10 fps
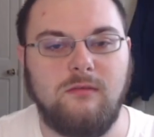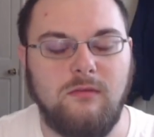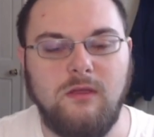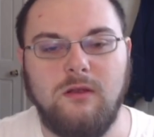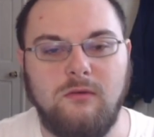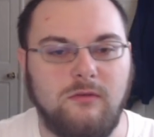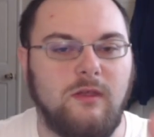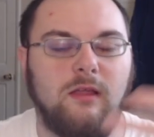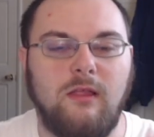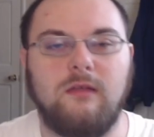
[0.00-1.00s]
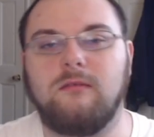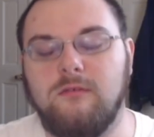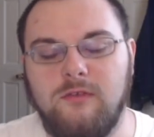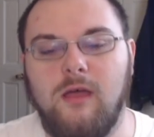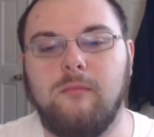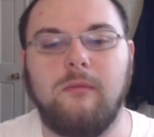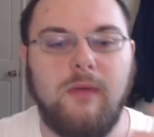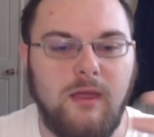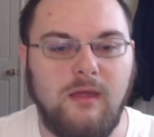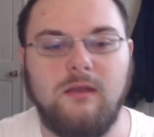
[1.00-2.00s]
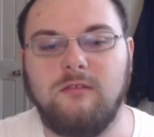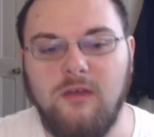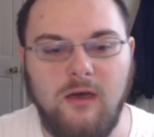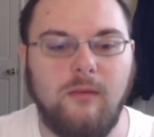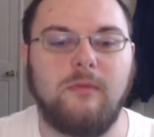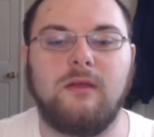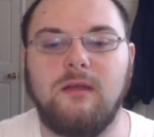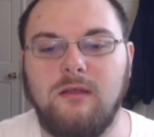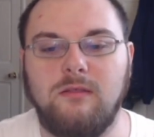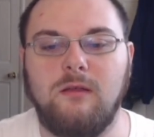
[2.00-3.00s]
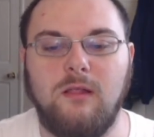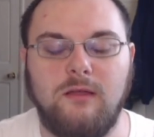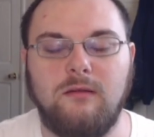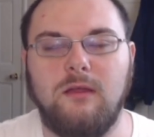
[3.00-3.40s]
you know, it's got like Zombie Man, Atomic, and they're like,